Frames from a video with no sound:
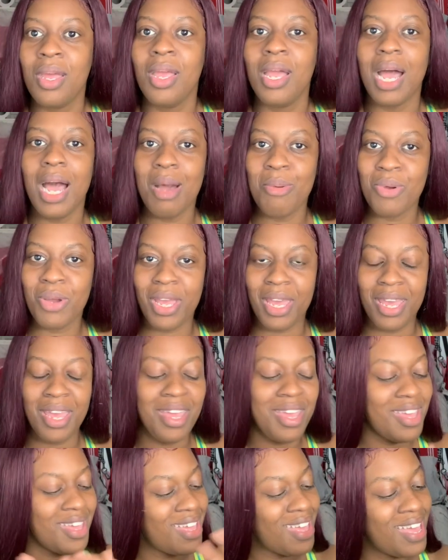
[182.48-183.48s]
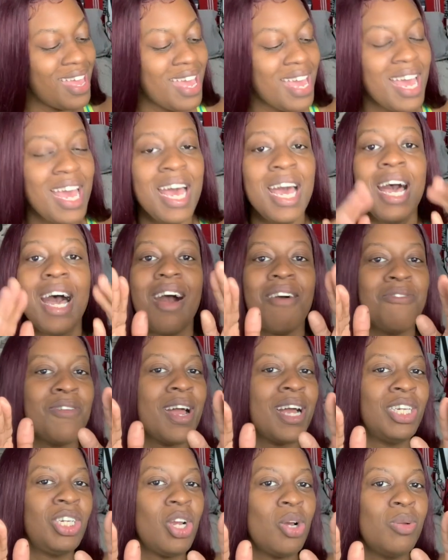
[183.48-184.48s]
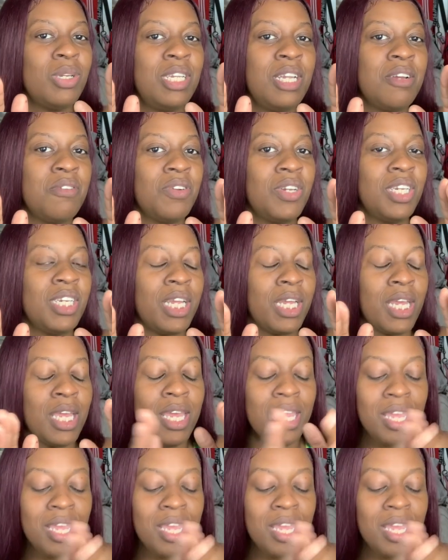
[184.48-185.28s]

I'm okay. I forgot y'all was there for a second.